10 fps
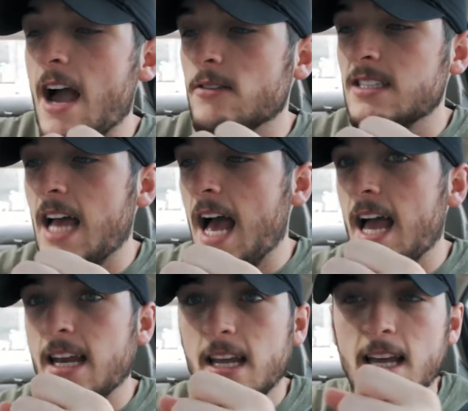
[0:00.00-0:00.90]

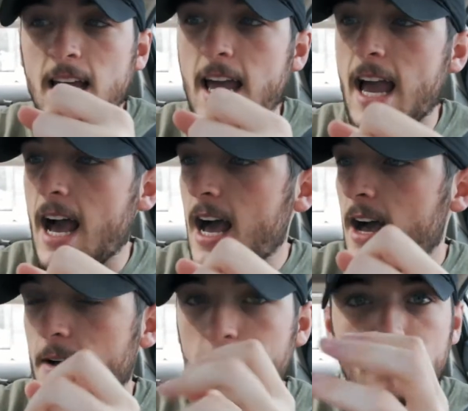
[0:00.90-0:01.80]
outside.
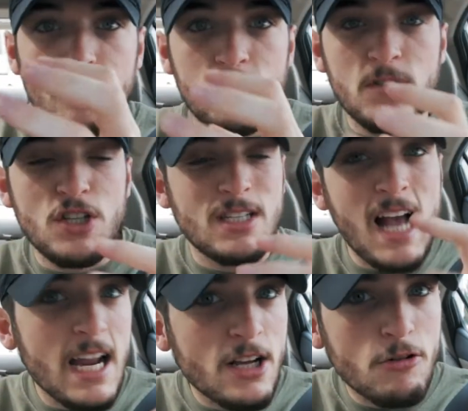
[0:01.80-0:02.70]
She's
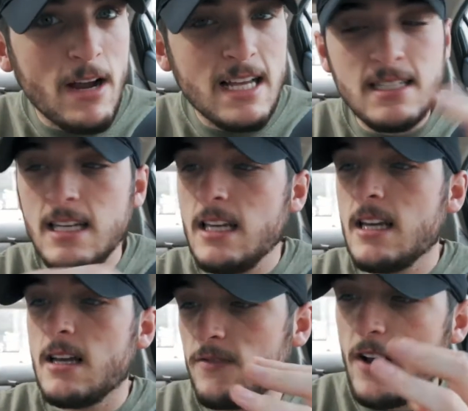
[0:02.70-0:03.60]
kind of crazy.
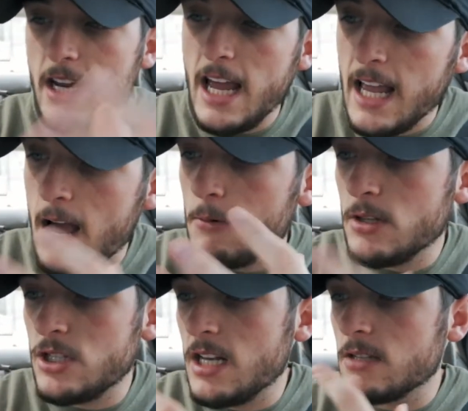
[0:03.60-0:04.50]
She's fun to hang out
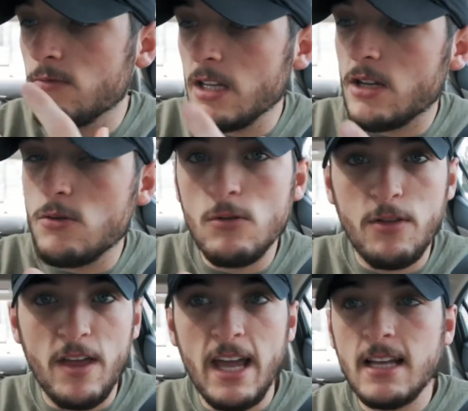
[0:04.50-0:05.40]
with. She does really cool
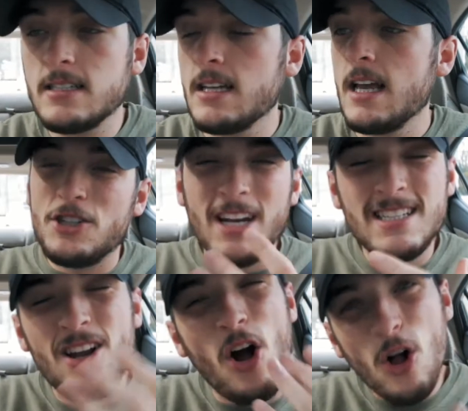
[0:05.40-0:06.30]
things. She
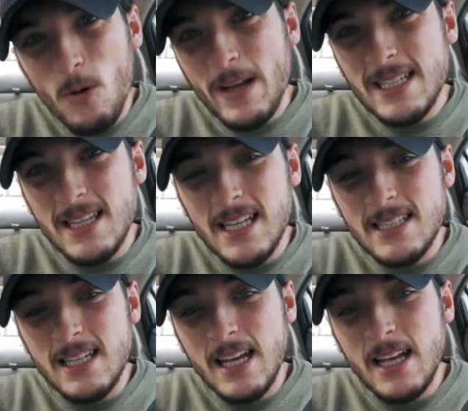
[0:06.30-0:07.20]
doesn't always
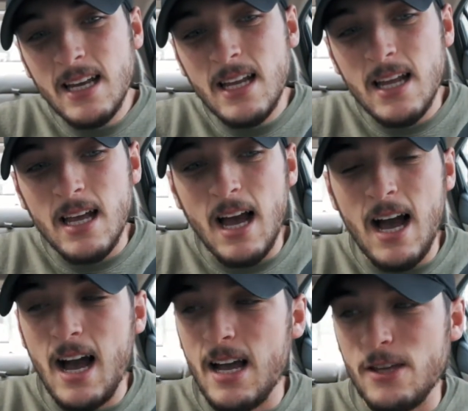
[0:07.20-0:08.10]
listen.
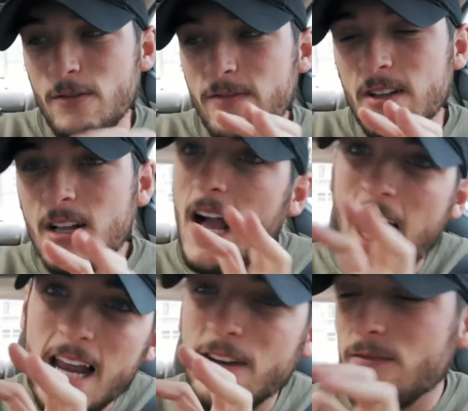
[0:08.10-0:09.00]
You feel
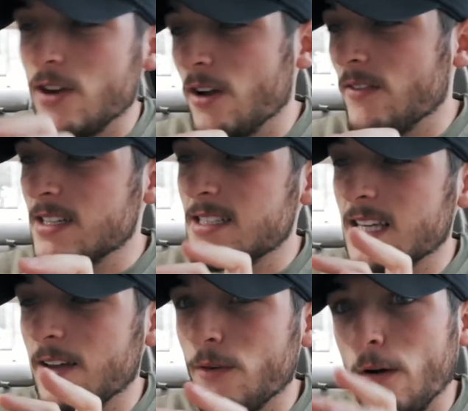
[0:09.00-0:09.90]
kind of nervous to
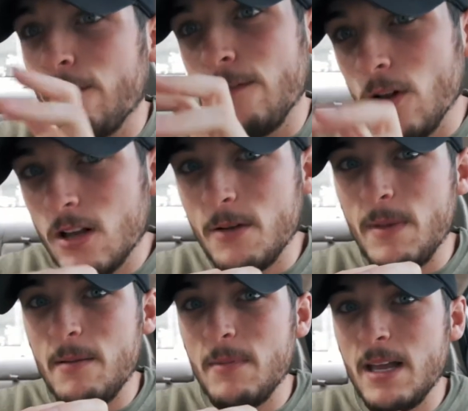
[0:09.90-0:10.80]
give her a full
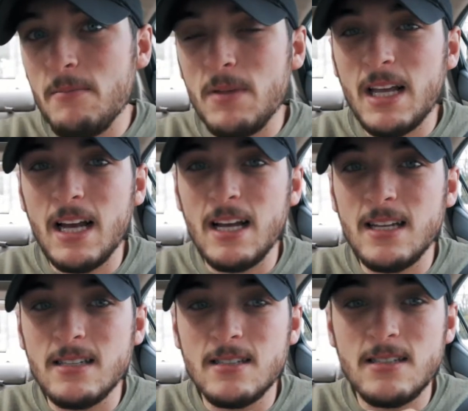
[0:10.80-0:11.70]
commitment
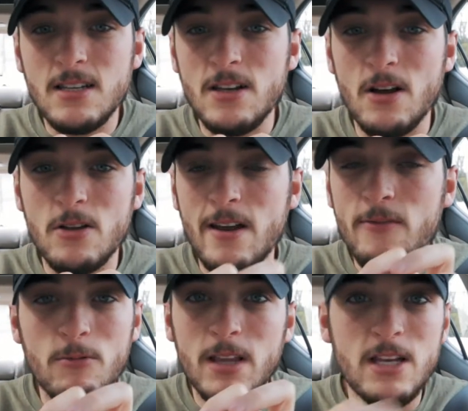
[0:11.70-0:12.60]
because, you know, you
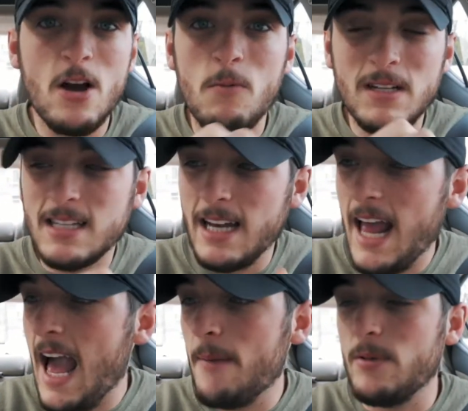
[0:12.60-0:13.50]
never really know what's gonna
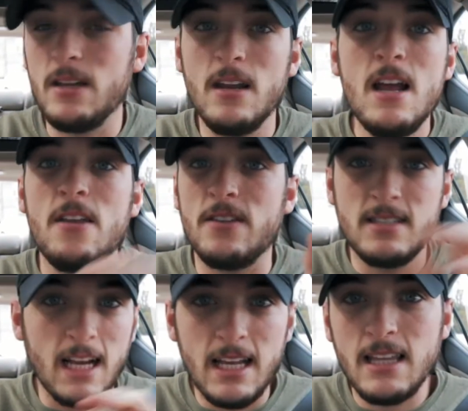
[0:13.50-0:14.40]
happen the
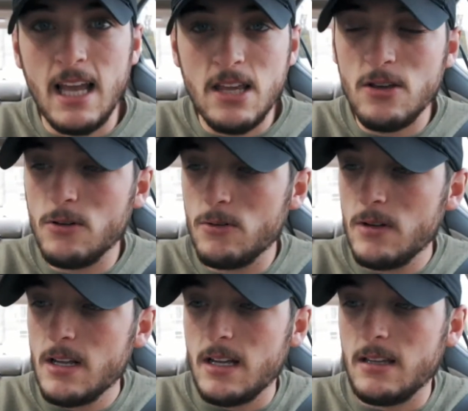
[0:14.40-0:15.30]
second that you
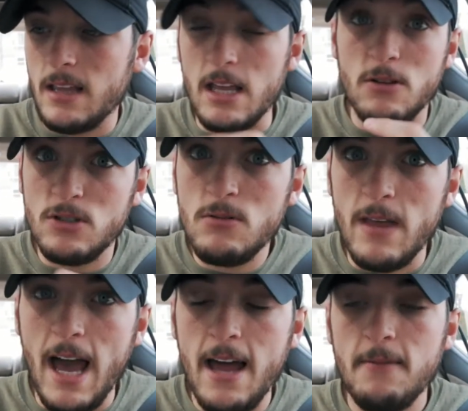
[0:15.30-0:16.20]
do
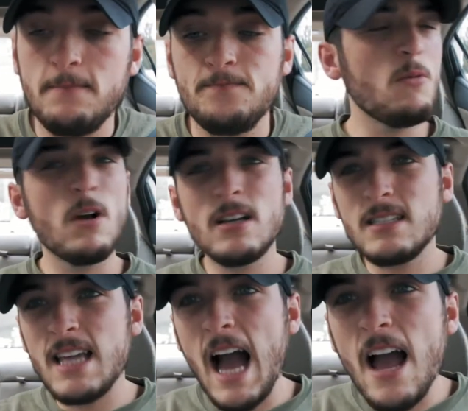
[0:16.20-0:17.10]
that. Whereas
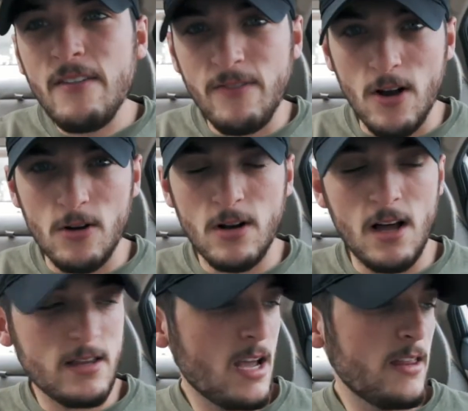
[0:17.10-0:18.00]
the iPhone,
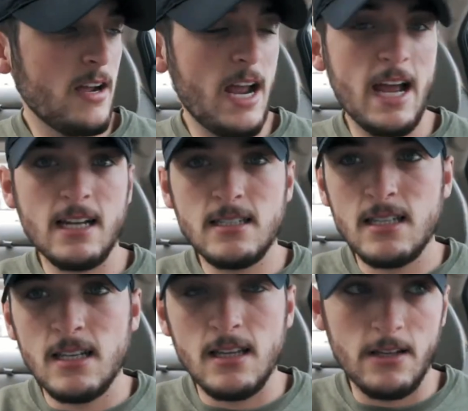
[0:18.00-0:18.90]
on the other hand,
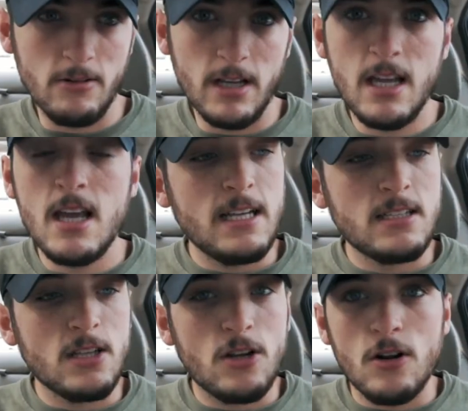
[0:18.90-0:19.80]
literally,
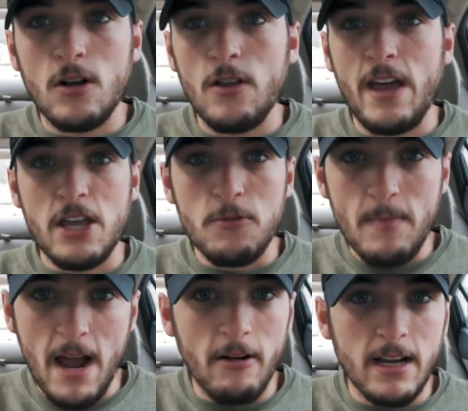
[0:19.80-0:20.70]
is the girl that you
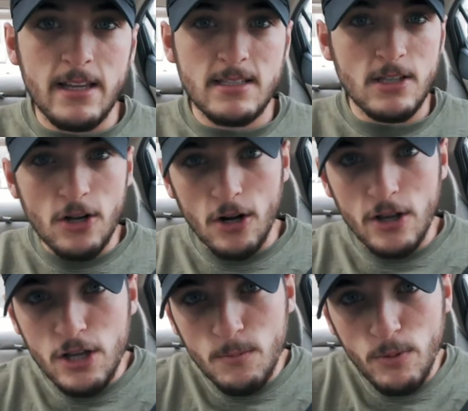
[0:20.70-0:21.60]
marry. This is the girl
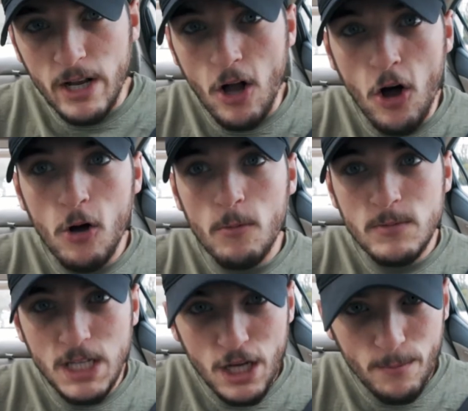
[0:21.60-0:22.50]
that you bring home
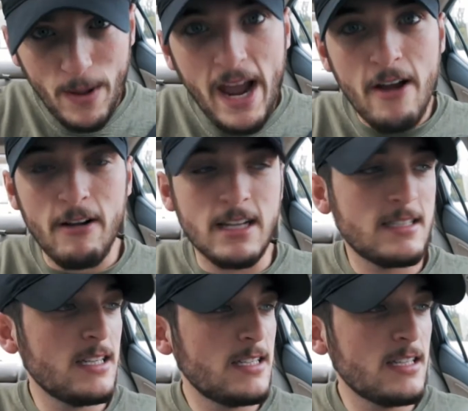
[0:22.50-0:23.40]
to your
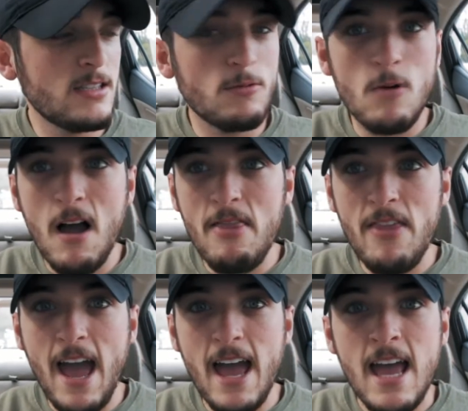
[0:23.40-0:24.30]
parents. This is the one
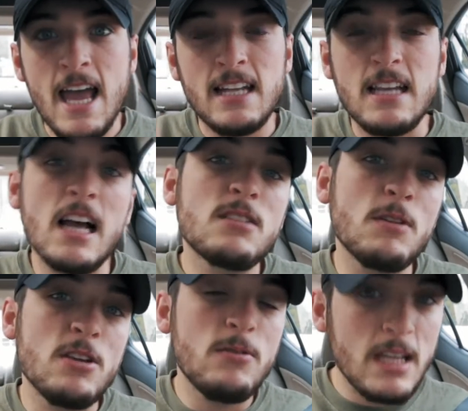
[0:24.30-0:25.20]
that does
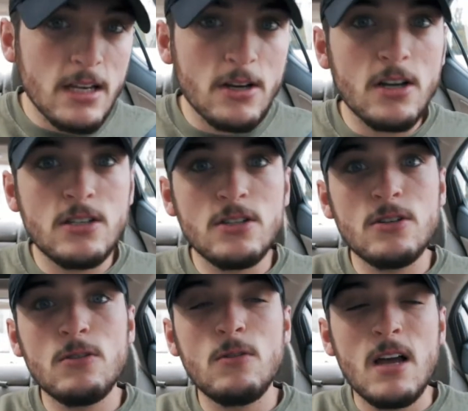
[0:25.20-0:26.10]
what you need her to
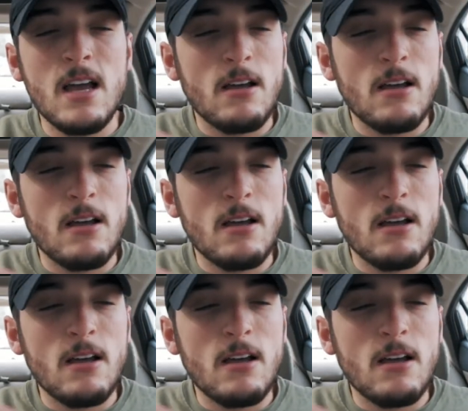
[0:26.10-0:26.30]
do